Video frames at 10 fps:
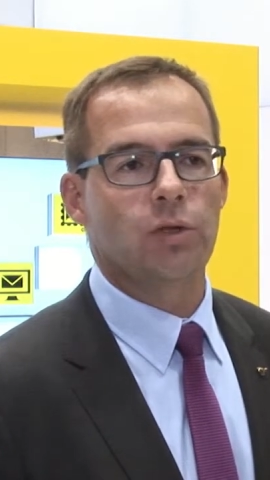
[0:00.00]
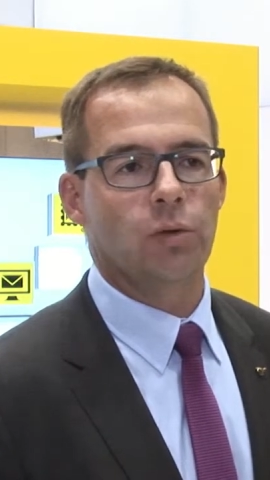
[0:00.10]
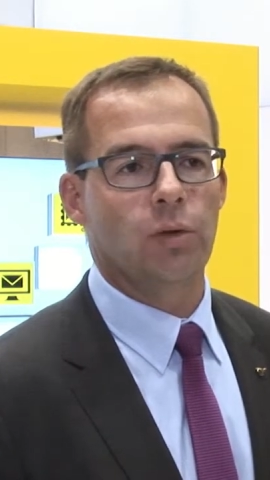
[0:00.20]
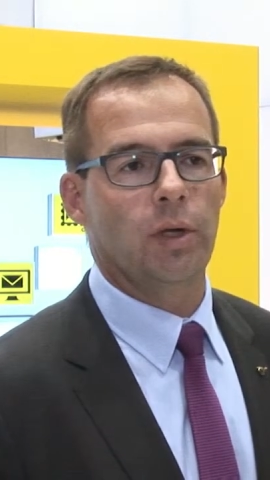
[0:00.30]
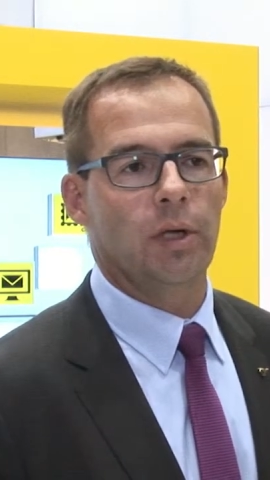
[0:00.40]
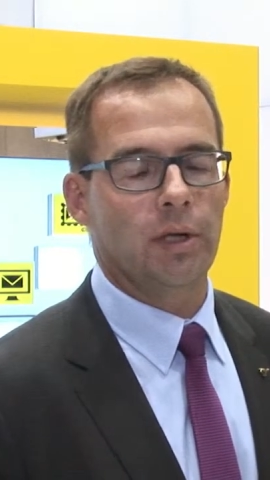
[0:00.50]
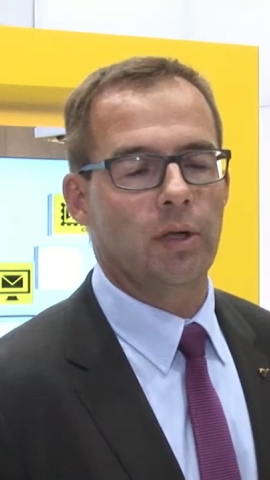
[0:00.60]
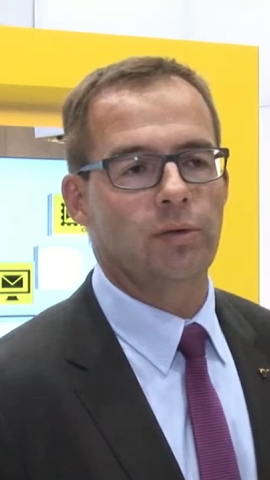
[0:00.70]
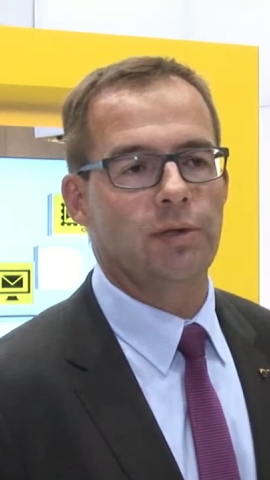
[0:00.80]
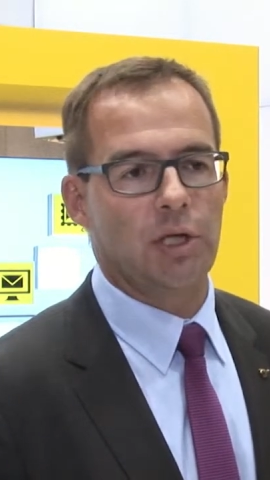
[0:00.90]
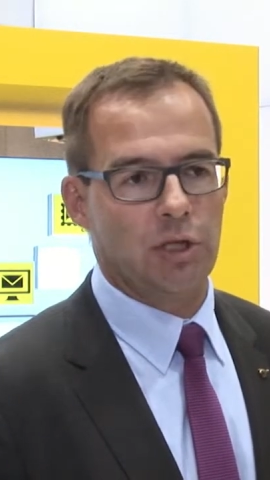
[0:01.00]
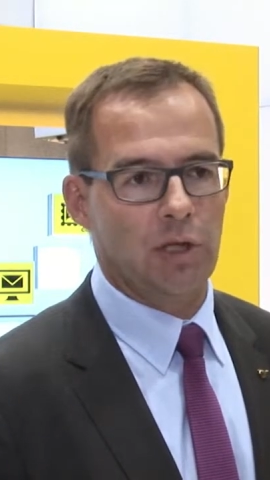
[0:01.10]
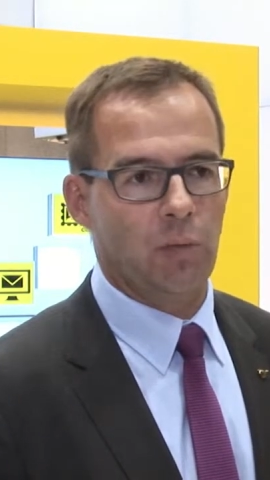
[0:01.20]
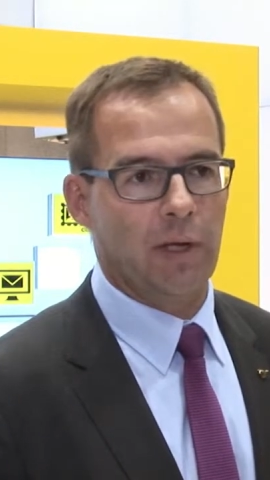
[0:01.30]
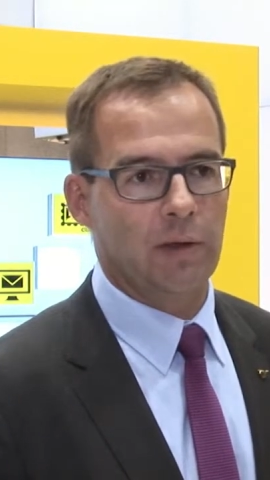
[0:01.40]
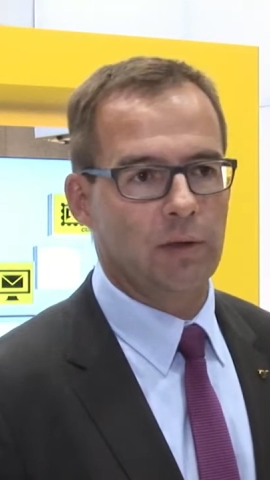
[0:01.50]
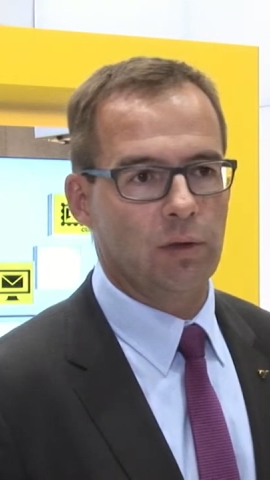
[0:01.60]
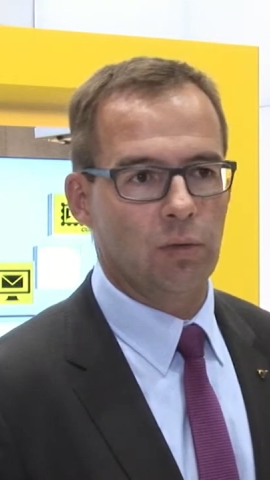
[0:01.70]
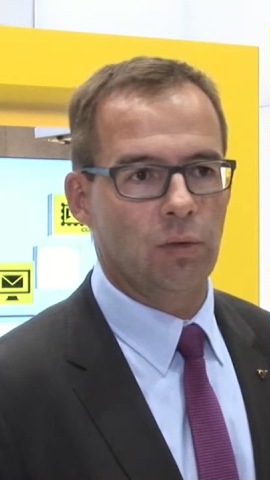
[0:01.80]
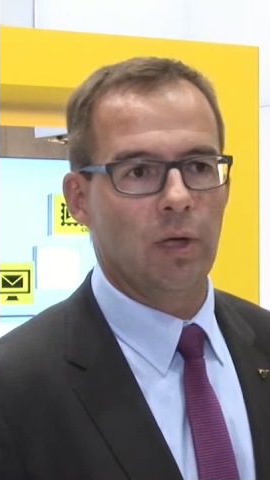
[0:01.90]
to go to such an event,
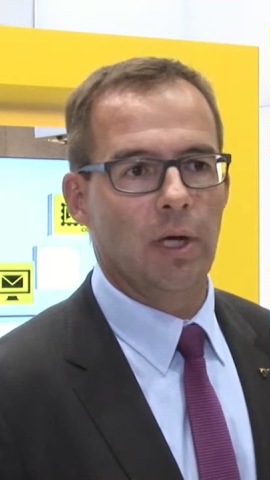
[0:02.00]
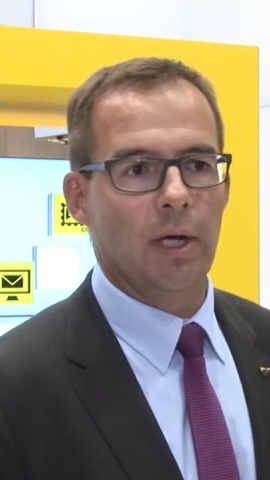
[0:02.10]
to